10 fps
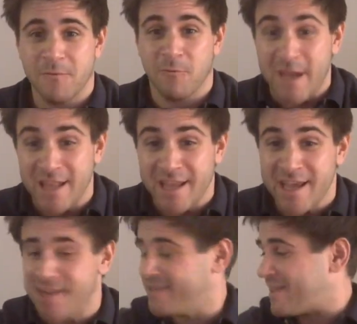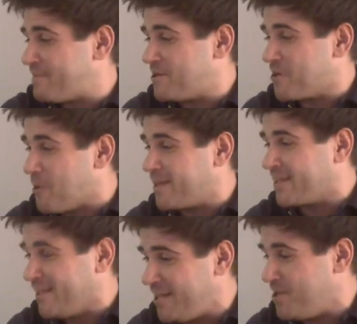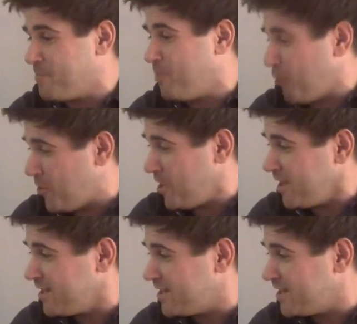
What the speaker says: Really? Does that mean you're going to clean your pool?